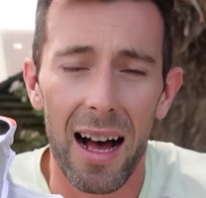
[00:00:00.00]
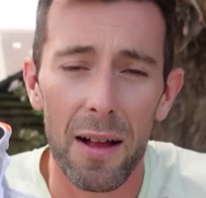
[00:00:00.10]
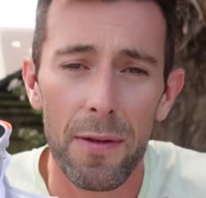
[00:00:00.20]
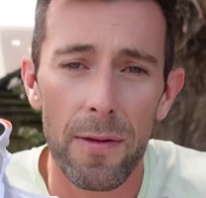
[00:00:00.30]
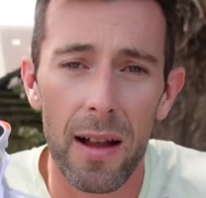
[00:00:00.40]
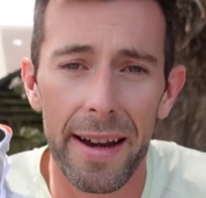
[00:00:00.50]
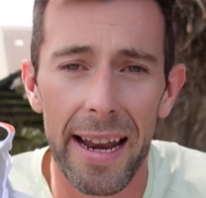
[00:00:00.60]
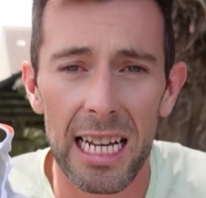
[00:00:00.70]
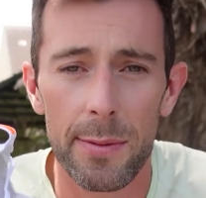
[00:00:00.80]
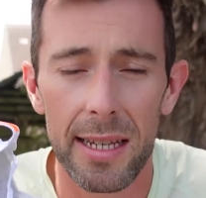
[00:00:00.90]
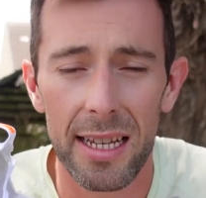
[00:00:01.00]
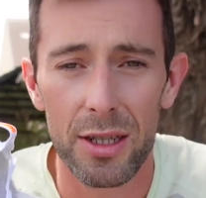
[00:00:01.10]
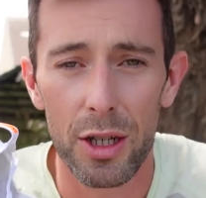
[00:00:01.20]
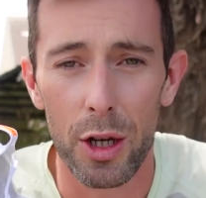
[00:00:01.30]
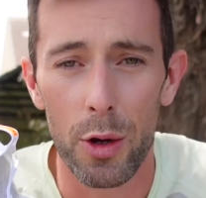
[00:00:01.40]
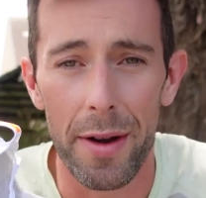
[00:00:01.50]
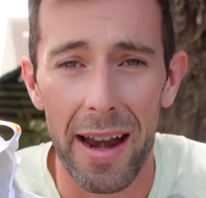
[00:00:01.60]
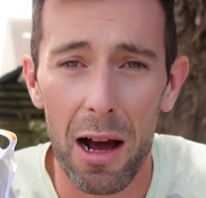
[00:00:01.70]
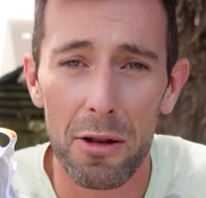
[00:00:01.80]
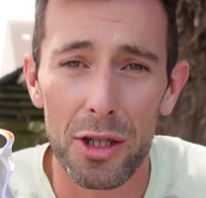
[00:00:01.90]
ALPHAFLY Next Percent 2
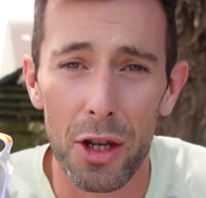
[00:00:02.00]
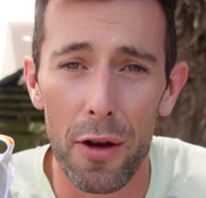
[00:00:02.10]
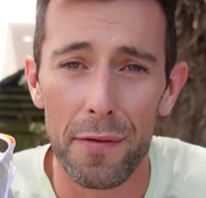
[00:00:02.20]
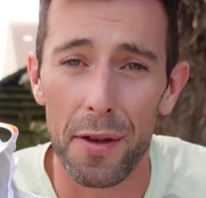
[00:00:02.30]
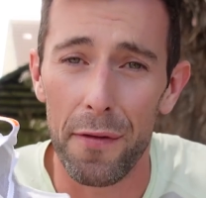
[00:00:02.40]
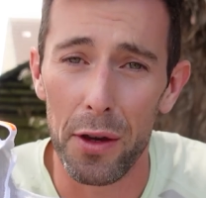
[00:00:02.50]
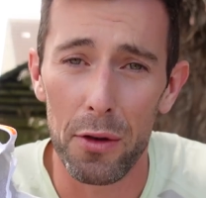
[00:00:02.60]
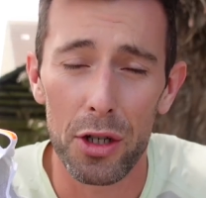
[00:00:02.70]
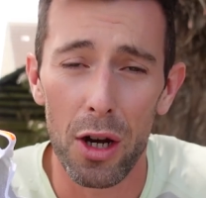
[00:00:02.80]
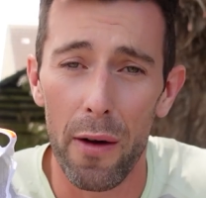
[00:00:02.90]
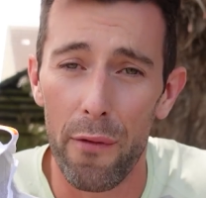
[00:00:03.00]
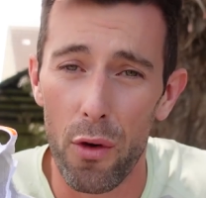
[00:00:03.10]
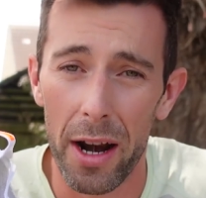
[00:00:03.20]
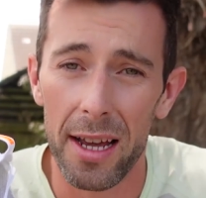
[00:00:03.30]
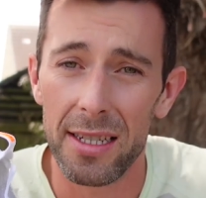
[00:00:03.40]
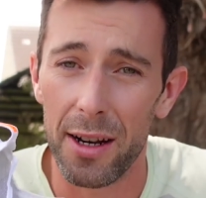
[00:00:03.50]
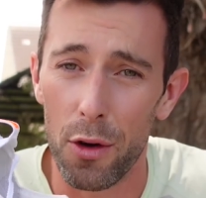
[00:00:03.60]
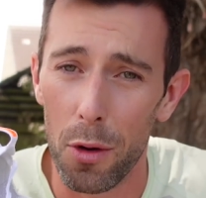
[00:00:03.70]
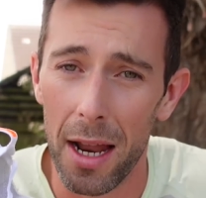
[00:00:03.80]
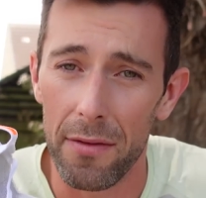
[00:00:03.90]
now serves the future of runners at
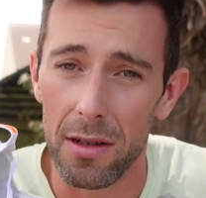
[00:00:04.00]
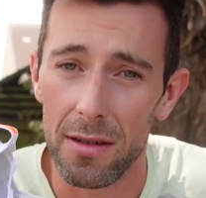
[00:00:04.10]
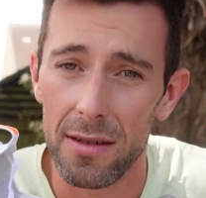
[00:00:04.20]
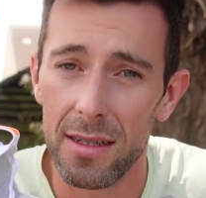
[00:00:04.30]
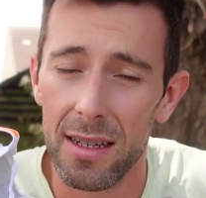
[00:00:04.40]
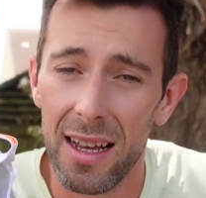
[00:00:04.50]
all levels.